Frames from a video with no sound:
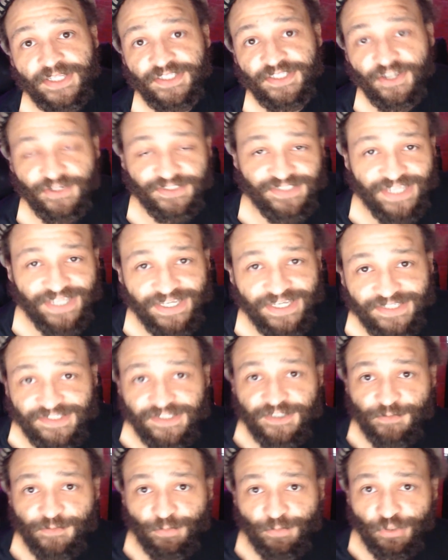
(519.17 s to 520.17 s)
Dunk takes
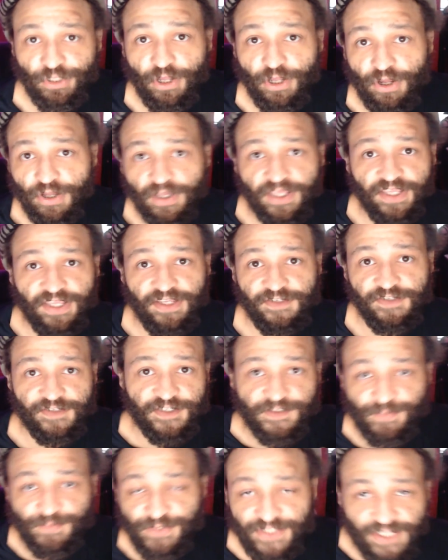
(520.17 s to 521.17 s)
his belongings,
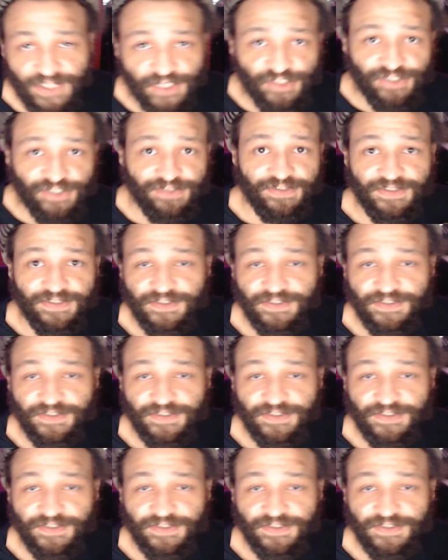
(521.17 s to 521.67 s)
his possessions,